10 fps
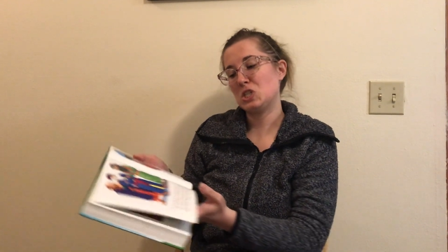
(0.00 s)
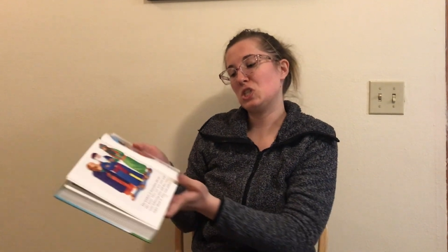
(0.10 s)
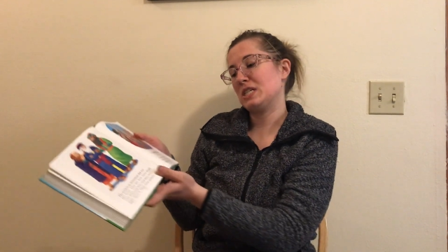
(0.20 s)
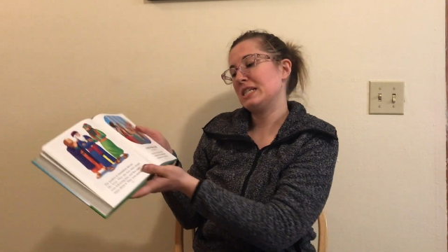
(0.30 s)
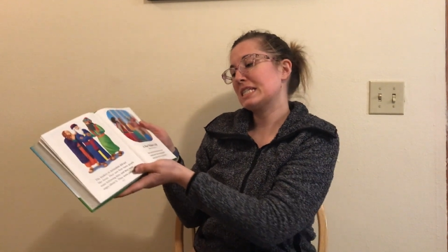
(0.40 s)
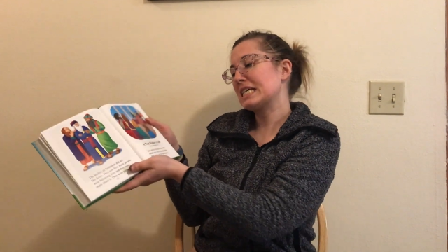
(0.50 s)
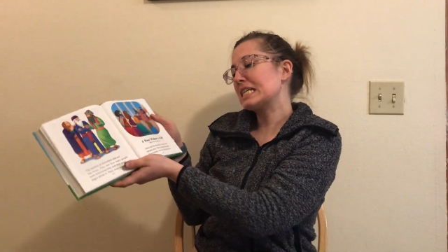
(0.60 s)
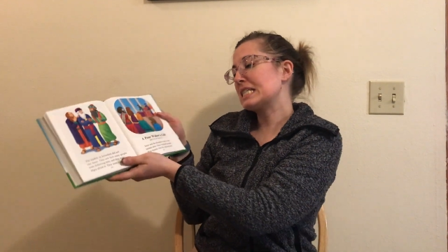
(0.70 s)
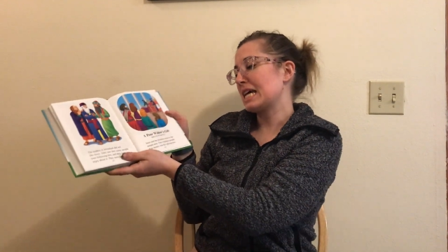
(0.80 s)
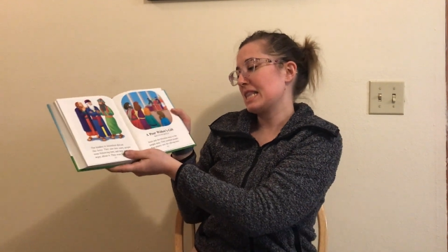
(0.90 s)

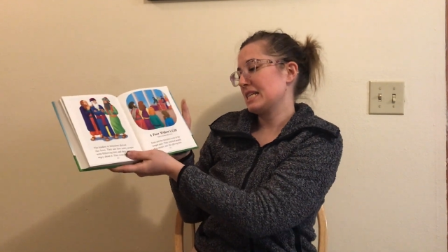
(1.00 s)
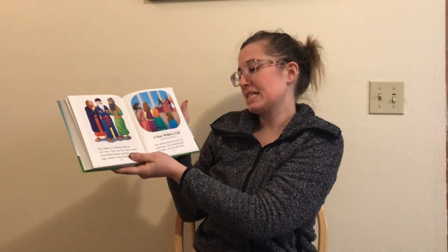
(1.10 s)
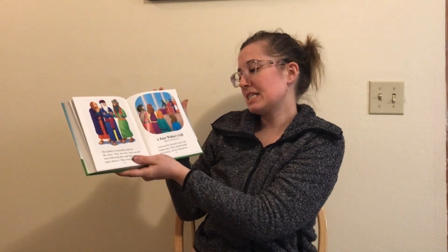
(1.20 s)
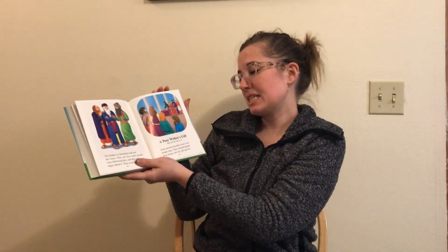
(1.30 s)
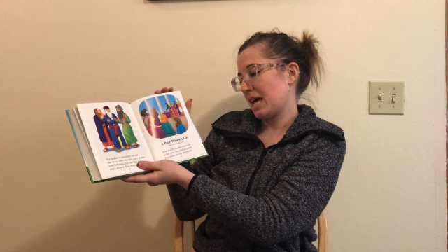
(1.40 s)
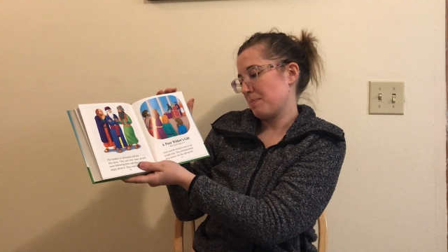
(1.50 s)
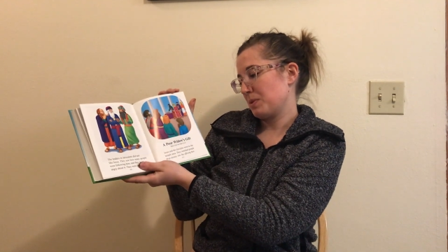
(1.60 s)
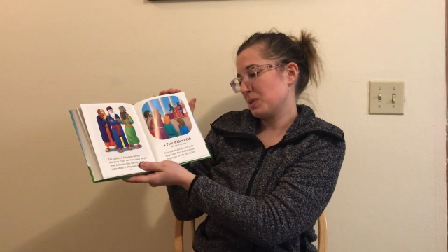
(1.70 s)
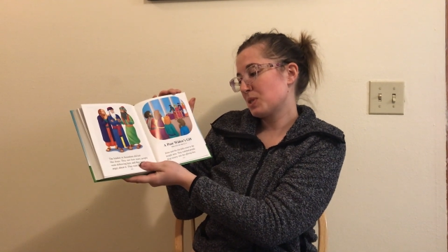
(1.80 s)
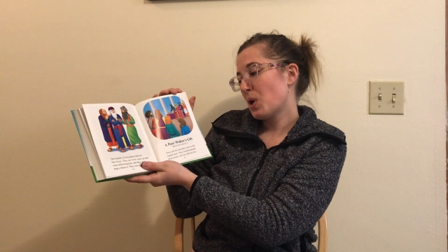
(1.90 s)
Jesus and the
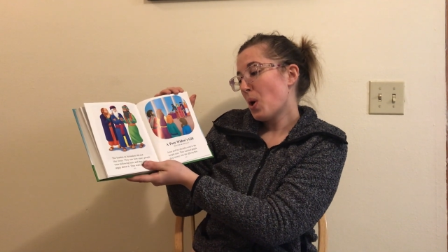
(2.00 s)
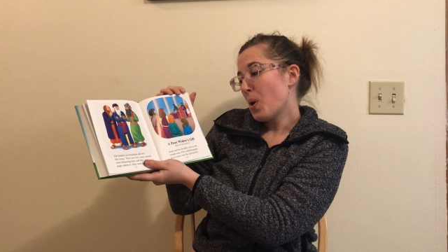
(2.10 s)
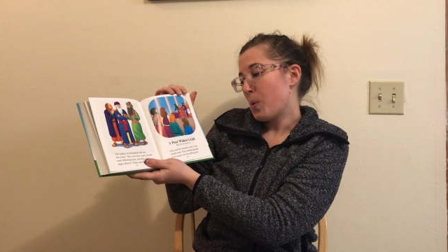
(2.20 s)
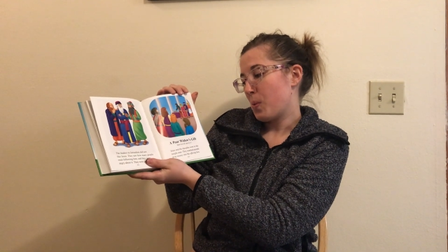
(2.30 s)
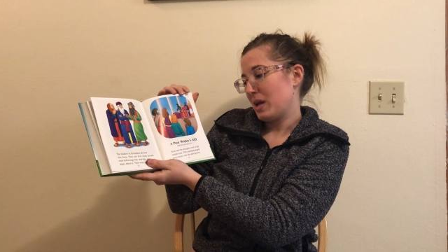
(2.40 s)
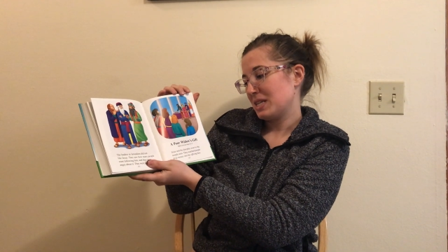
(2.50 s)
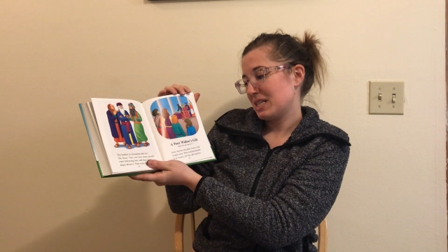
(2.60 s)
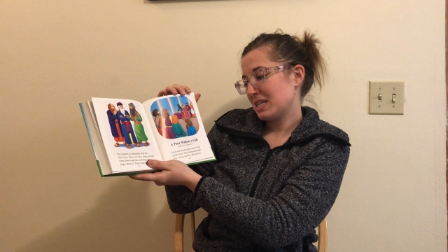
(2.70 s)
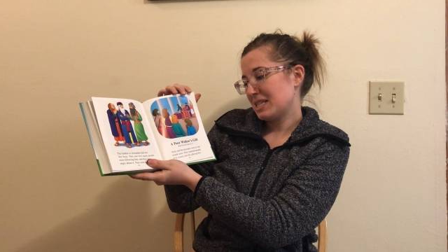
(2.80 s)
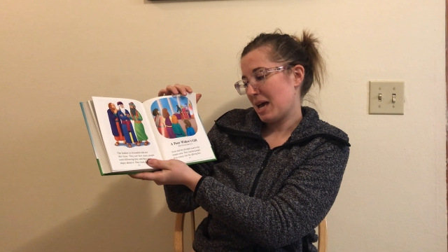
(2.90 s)
disciples went to
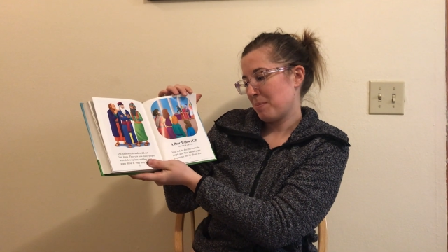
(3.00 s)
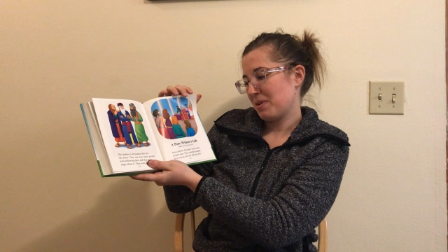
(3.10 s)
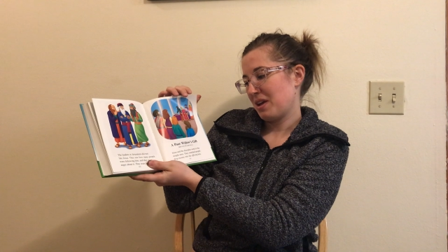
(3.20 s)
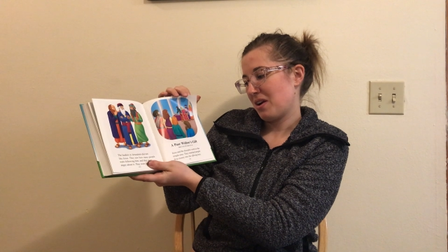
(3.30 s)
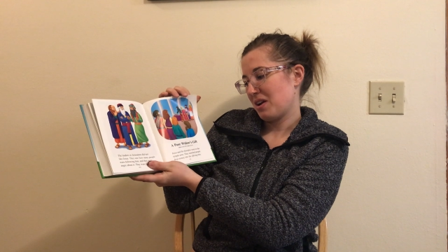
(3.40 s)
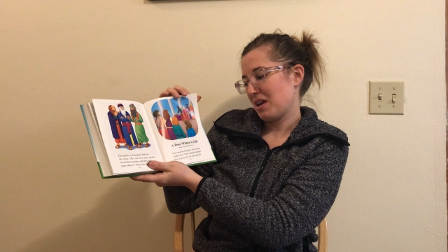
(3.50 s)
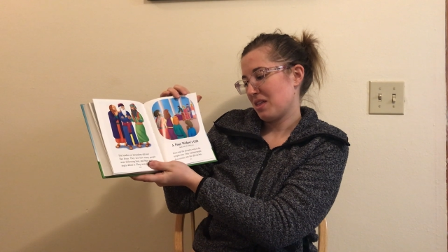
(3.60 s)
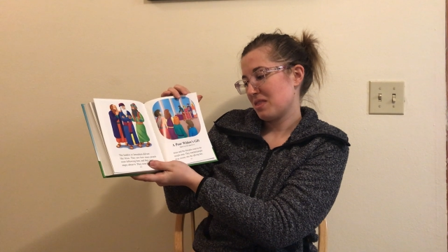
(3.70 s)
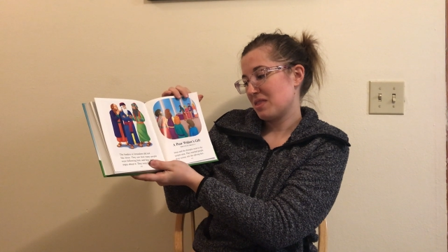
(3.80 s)
the temple area.